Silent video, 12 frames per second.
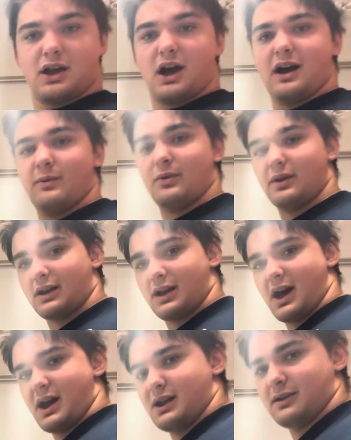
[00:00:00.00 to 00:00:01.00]

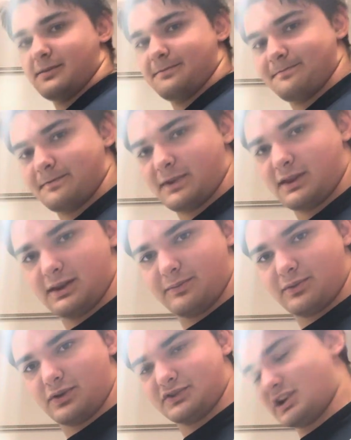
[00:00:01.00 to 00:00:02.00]
the approach